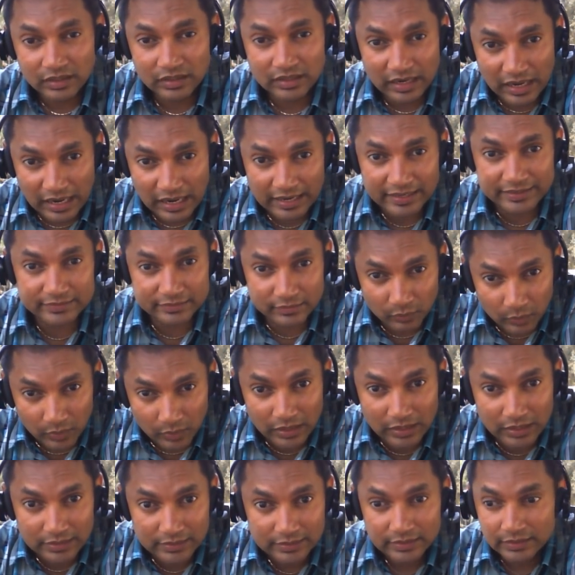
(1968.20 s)
car in the
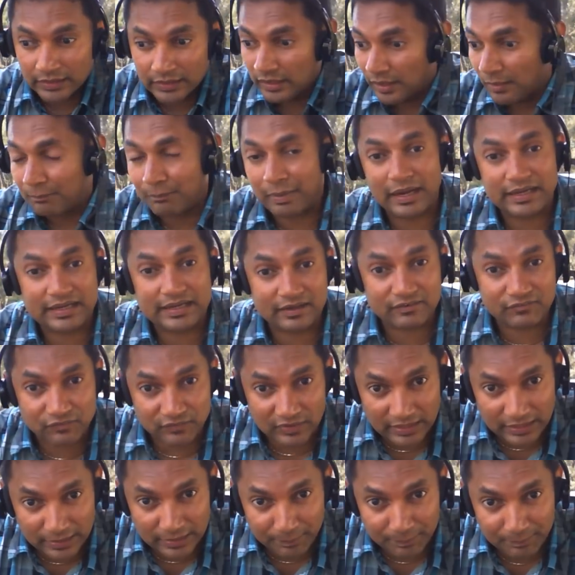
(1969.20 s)
world. Patek
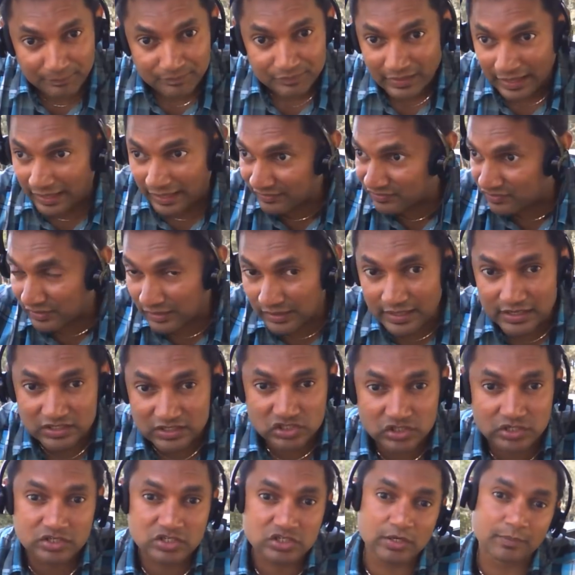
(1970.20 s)
Philippe has
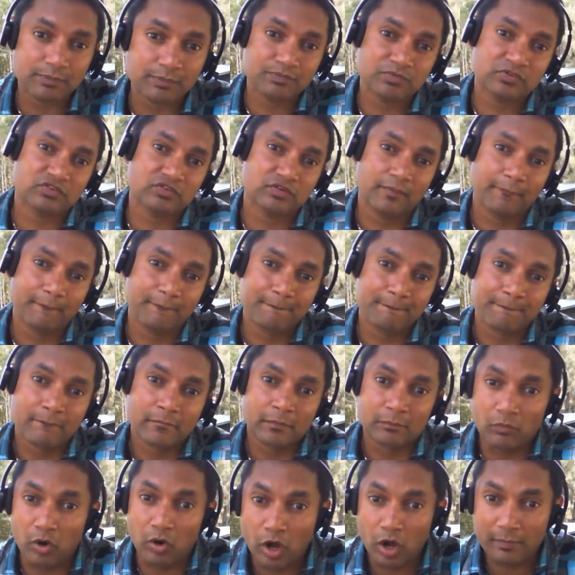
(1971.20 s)
relationships.
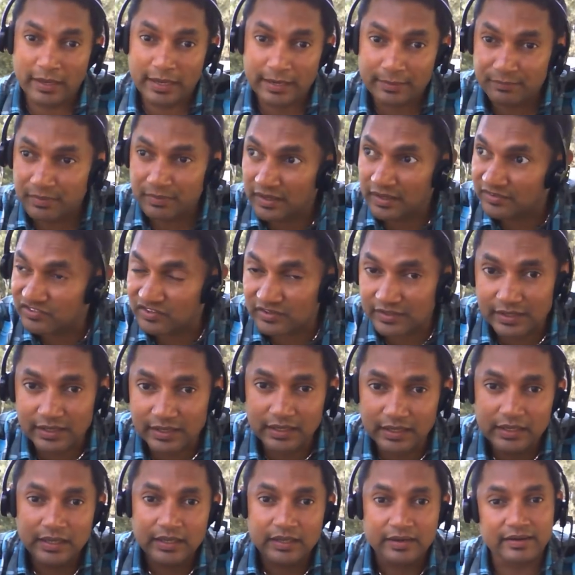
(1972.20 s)
Bowman
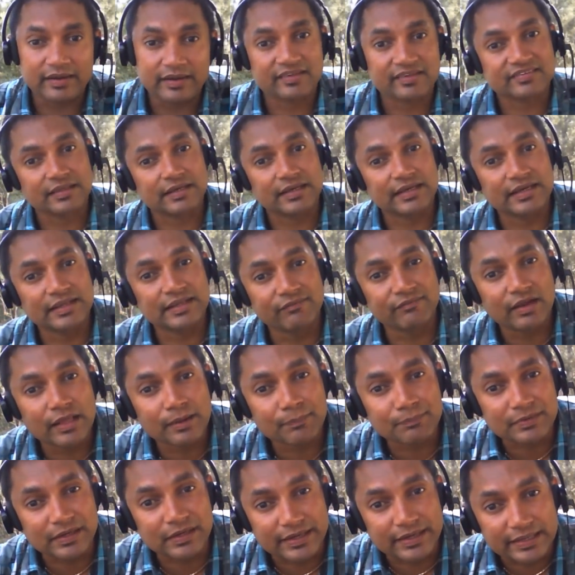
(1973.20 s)
Mercier recently
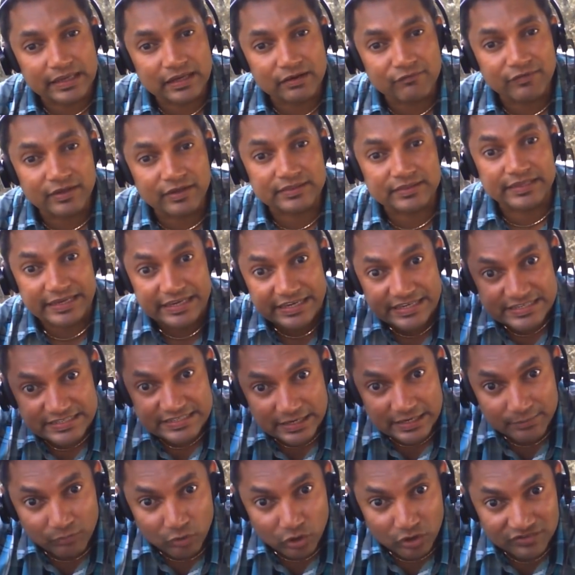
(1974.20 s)
developed a deal with
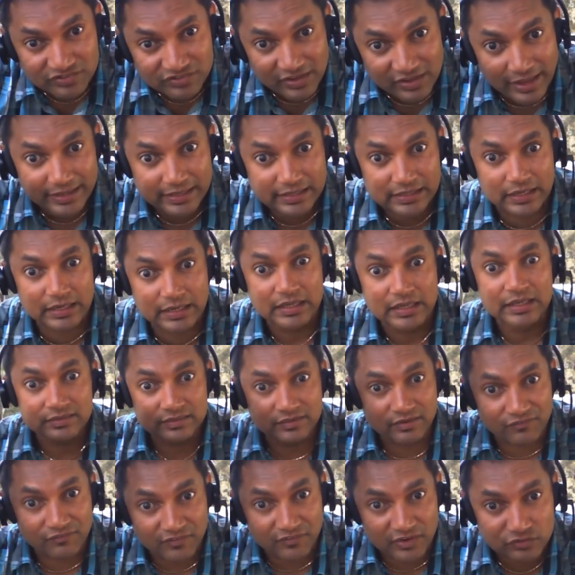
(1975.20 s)
Indian Motorcycle,
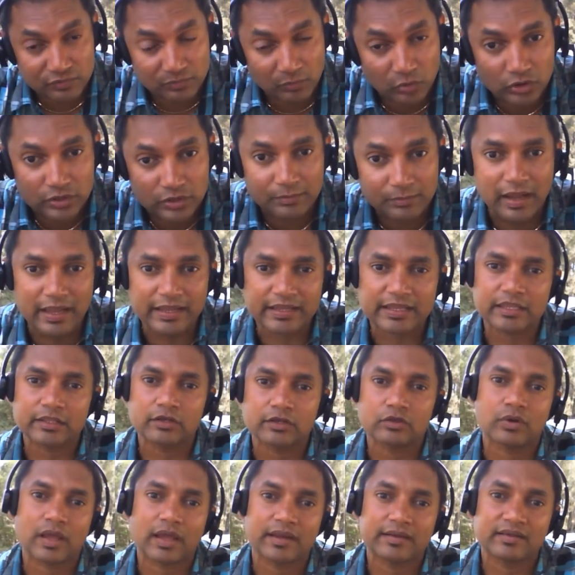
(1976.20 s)
the first motorbike in
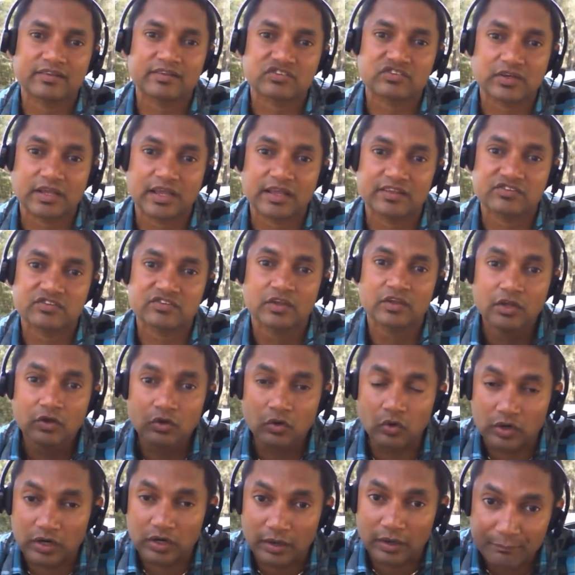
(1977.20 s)
United States
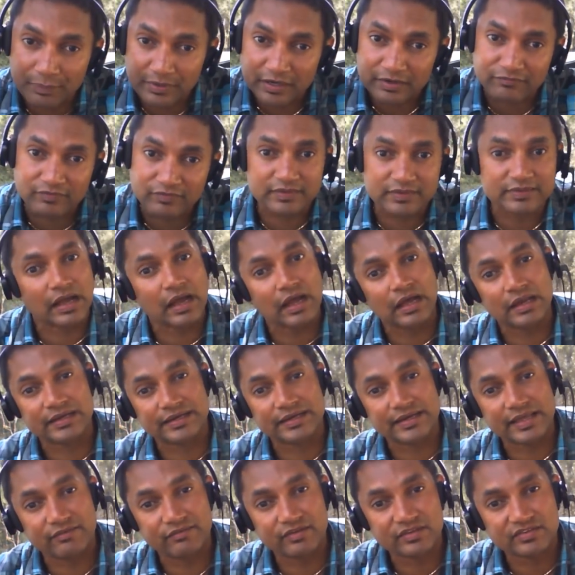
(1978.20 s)
who compete with Harley
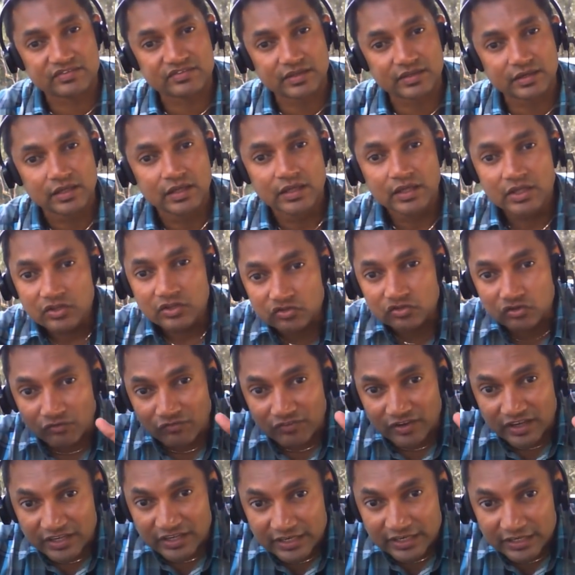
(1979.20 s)
Davidson. So
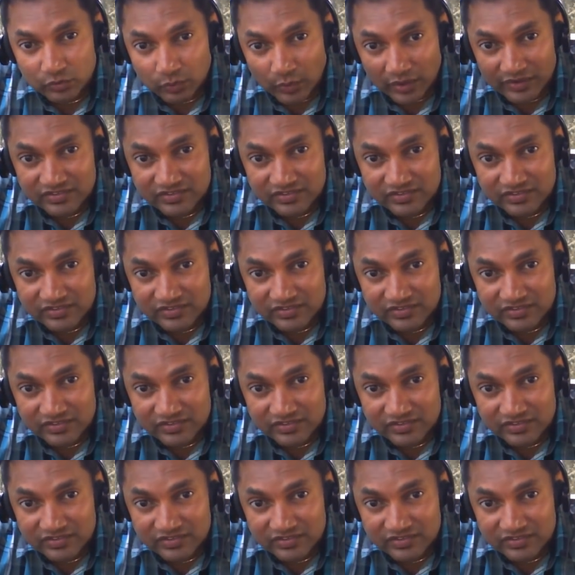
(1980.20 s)
we need to